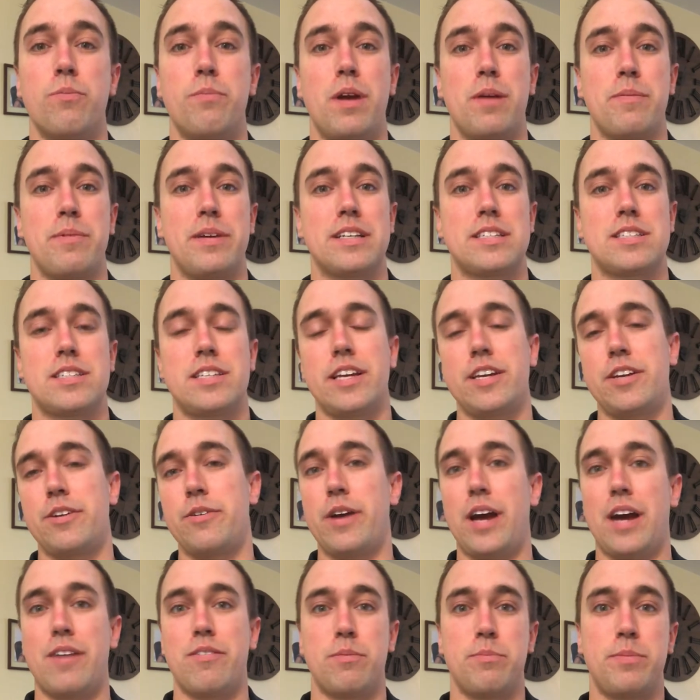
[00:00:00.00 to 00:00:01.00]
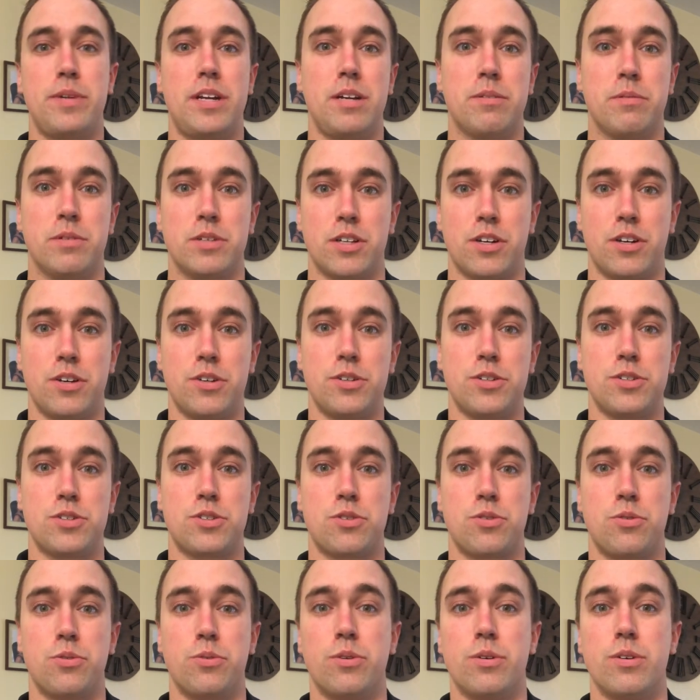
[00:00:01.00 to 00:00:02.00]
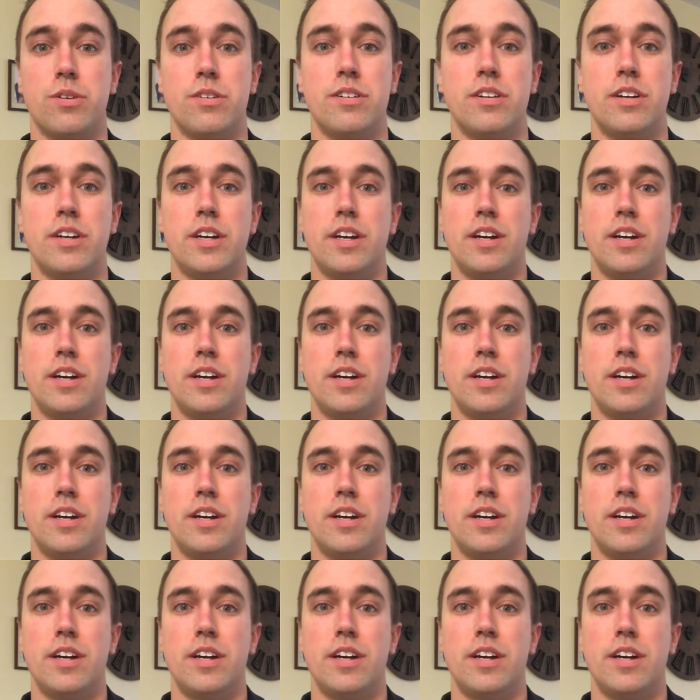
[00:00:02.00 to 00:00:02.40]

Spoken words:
Maybe it's that you haven't been able to go to school.